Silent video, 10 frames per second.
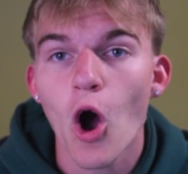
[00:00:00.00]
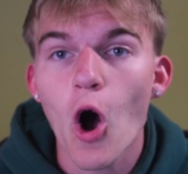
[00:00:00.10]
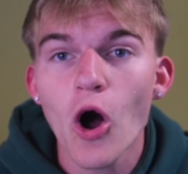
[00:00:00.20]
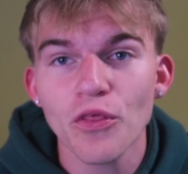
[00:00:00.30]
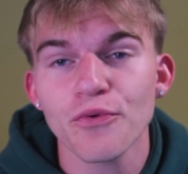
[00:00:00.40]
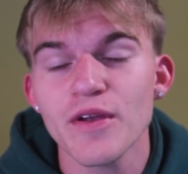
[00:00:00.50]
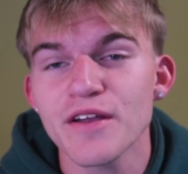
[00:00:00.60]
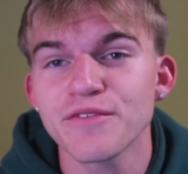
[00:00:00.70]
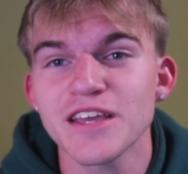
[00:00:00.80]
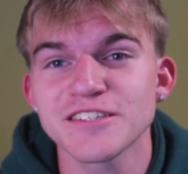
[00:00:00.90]
All three
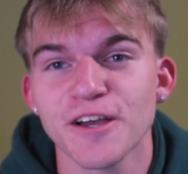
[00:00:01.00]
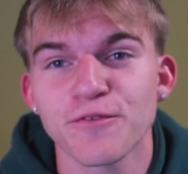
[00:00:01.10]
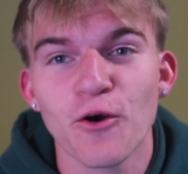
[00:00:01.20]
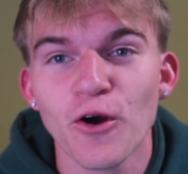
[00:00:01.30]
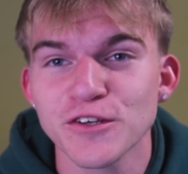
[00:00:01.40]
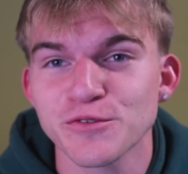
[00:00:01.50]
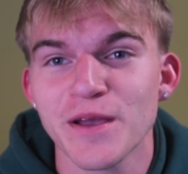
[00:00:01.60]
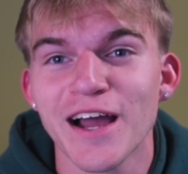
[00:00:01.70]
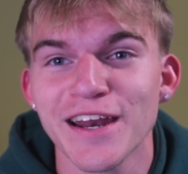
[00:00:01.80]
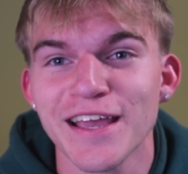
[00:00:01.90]
of these, of course, we
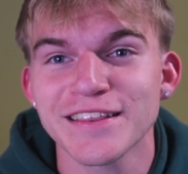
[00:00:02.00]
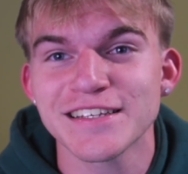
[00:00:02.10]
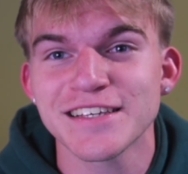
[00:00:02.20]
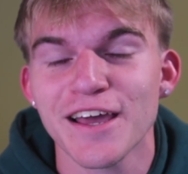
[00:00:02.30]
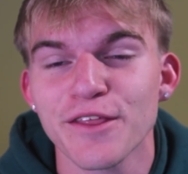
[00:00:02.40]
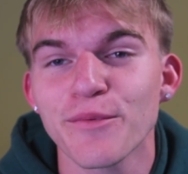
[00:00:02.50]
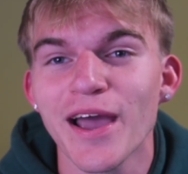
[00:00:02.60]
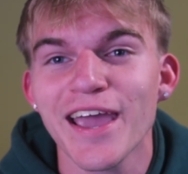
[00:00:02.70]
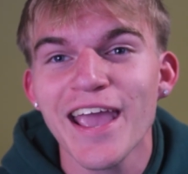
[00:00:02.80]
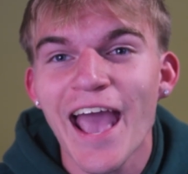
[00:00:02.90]
got to get this out of the
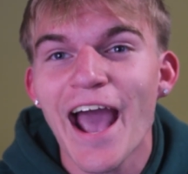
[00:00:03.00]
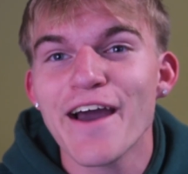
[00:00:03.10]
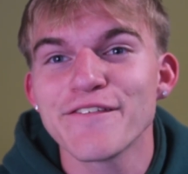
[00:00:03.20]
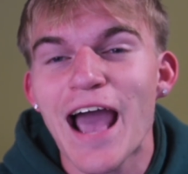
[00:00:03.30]
way, have